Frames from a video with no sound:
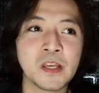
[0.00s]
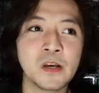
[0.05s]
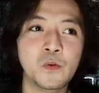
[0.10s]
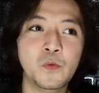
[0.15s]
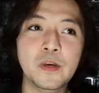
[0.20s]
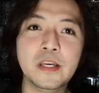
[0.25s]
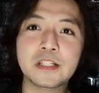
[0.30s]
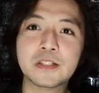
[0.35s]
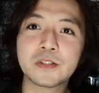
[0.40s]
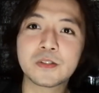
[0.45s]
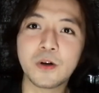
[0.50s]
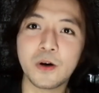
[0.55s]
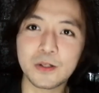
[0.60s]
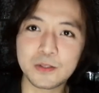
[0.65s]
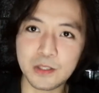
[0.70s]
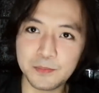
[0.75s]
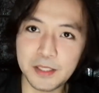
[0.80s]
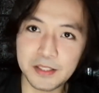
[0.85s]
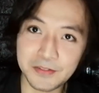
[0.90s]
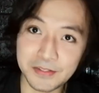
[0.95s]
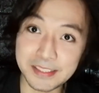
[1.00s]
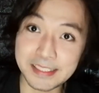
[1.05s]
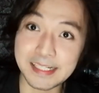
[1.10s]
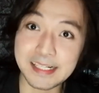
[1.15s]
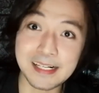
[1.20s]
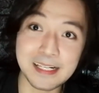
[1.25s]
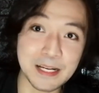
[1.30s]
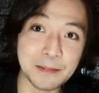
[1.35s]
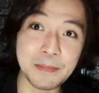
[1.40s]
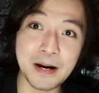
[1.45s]
we should also be
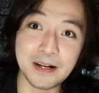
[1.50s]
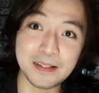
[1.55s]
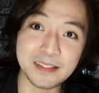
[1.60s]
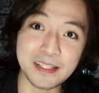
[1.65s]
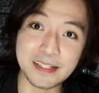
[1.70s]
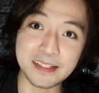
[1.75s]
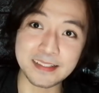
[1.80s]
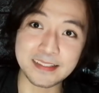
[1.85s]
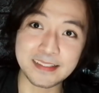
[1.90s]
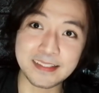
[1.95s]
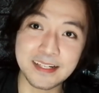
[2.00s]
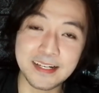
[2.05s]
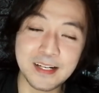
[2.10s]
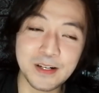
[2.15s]
critical about this.